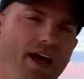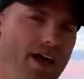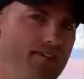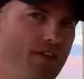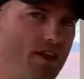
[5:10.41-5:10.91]
I
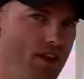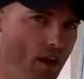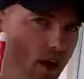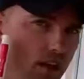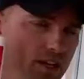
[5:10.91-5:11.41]
have the
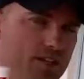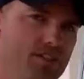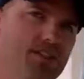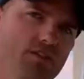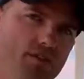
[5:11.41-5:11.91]

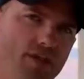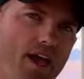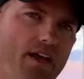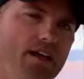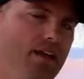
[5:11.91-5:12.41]
knowledge to do
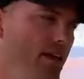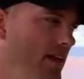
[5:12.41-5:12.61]
that.